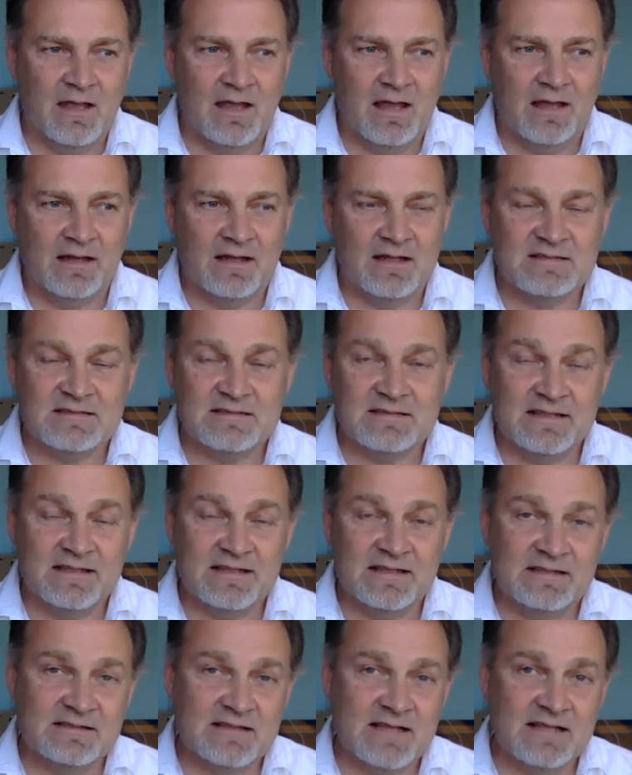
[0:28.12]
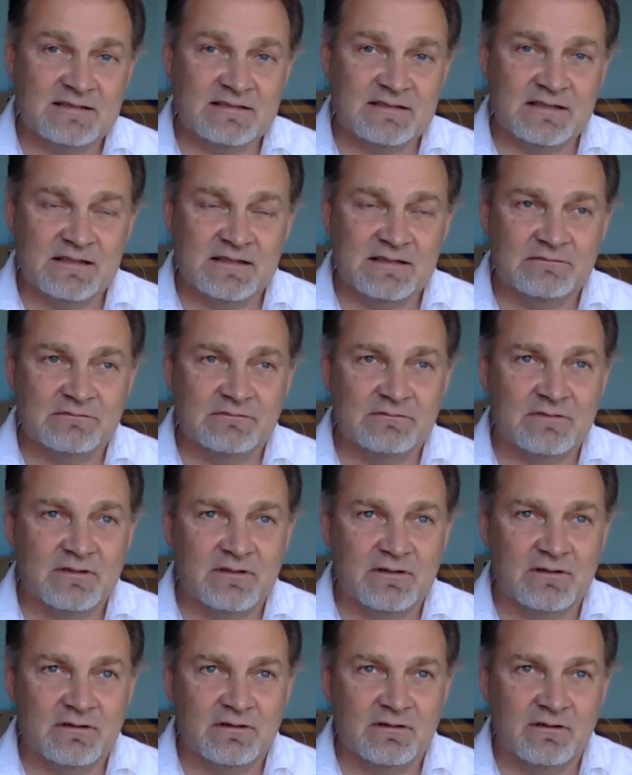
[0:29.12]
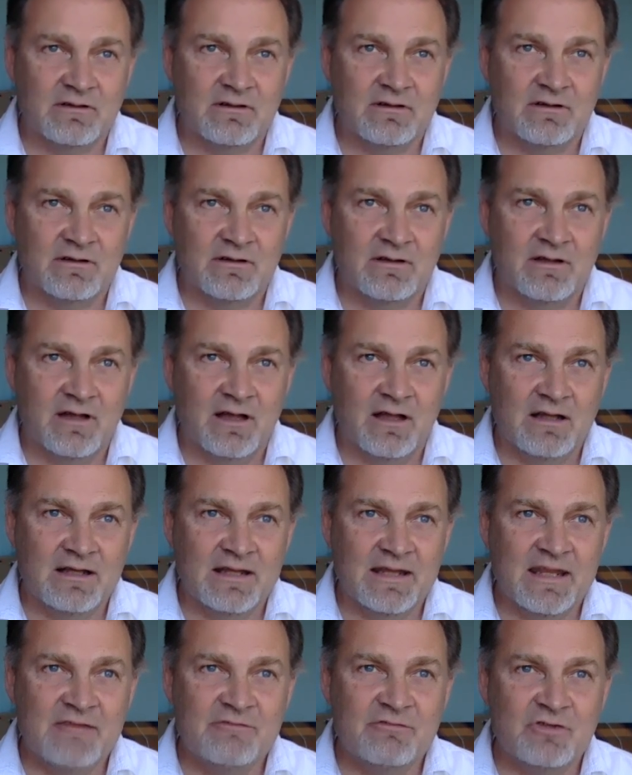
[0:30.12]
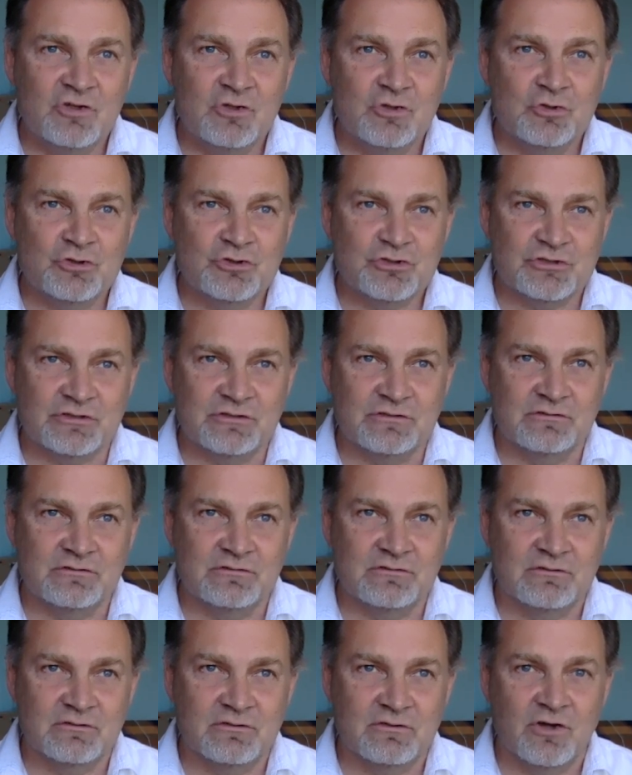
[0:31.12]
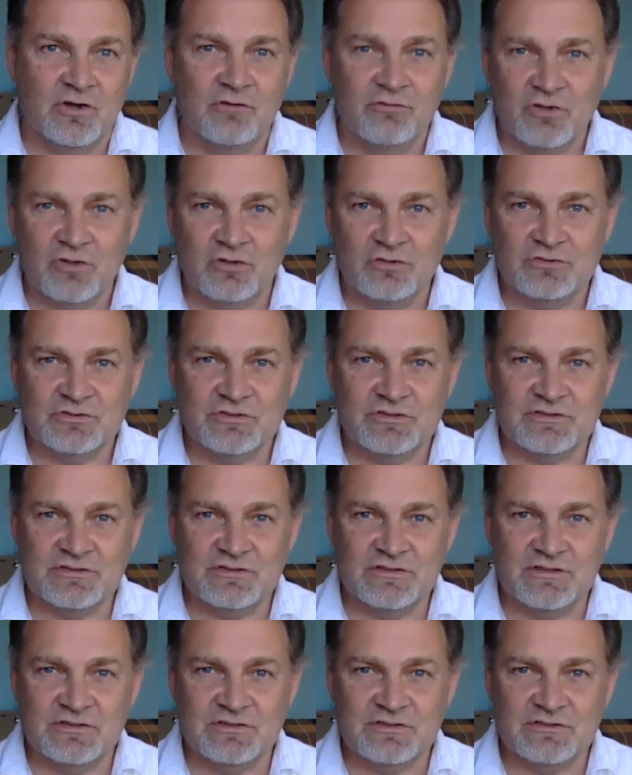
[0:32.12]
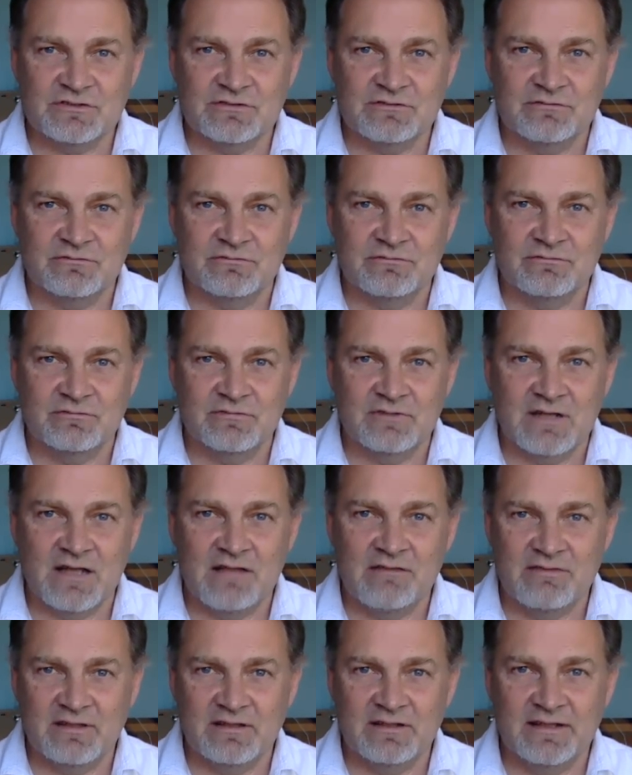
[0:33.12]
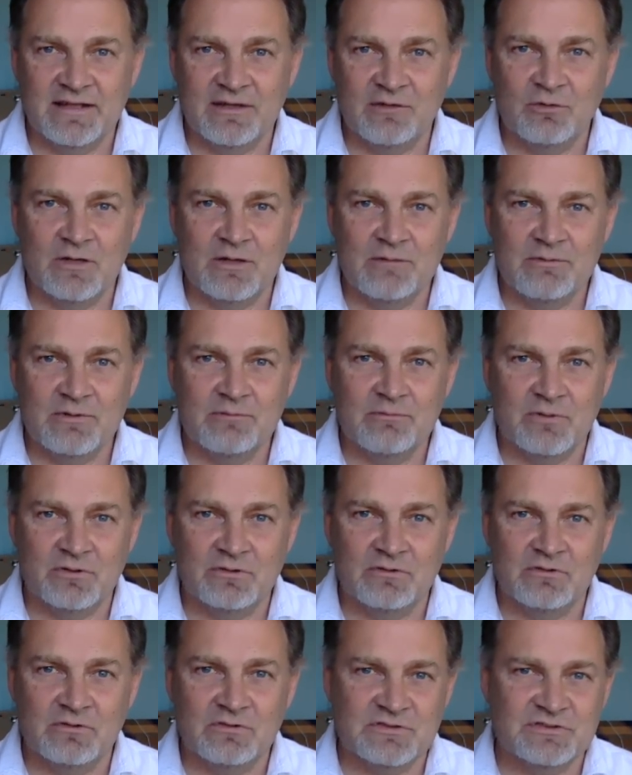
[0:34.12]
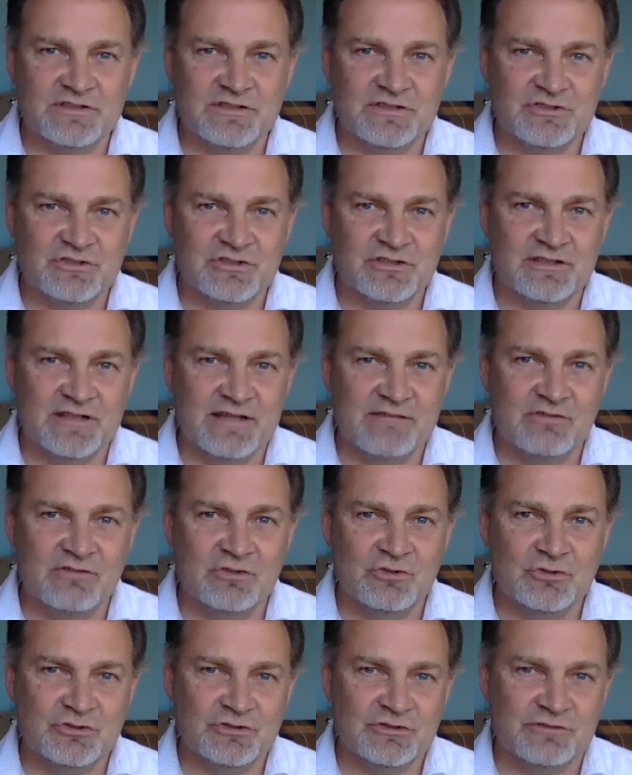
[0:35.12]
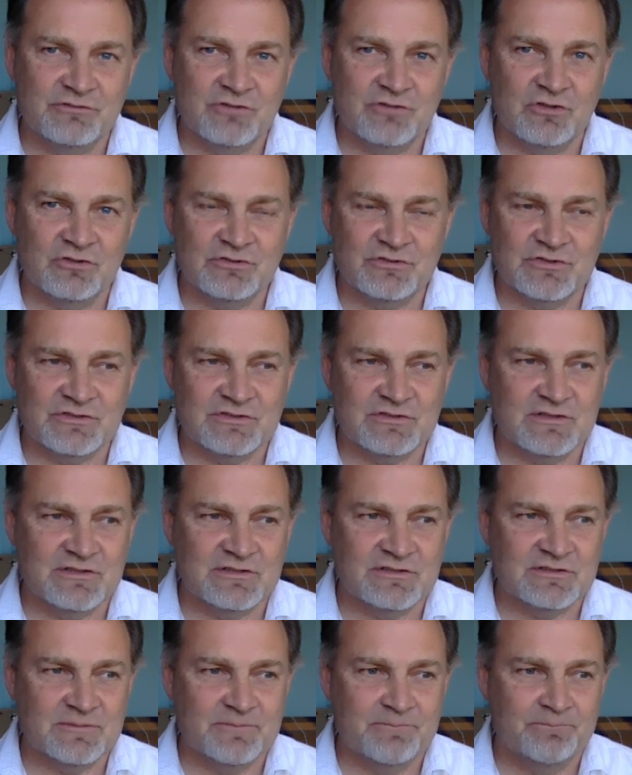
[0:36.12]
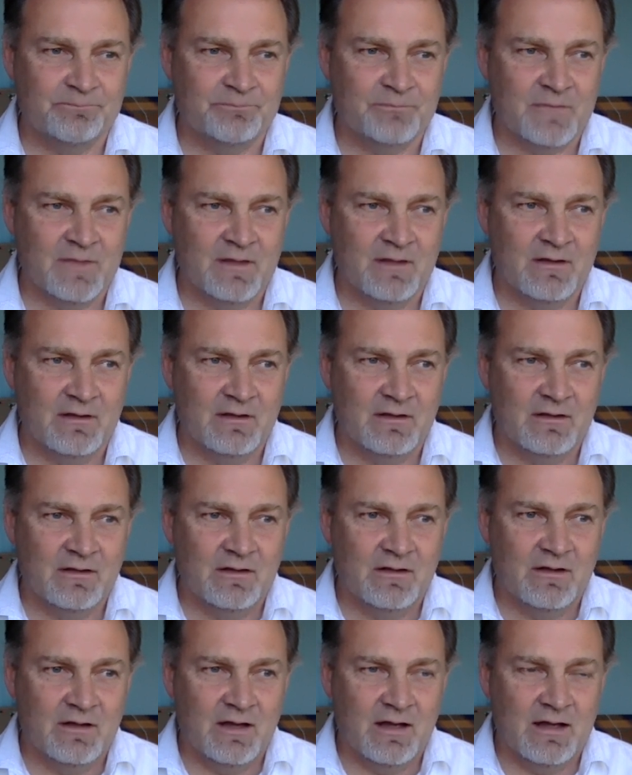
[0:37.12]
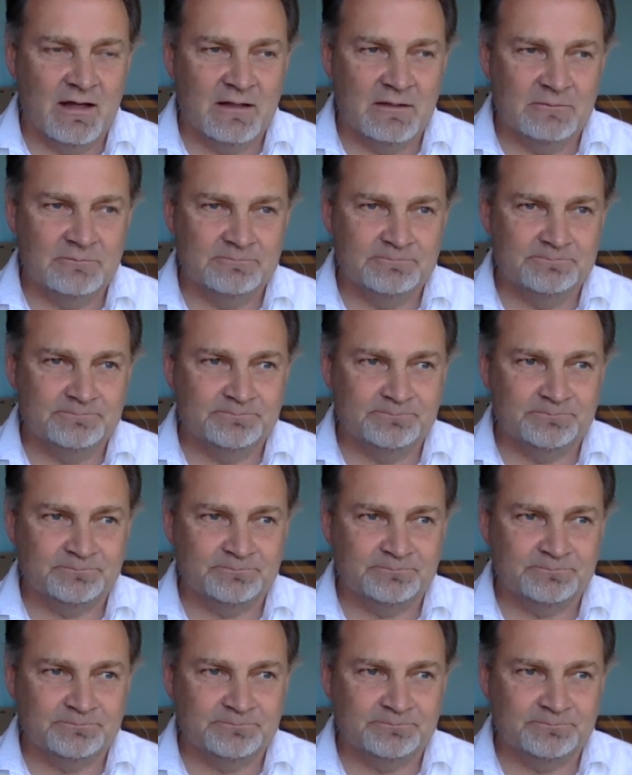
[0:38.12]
And I see it as an evolution of consciousness, that I think the equilibrium bottles are teaching an evolution of consciousness. In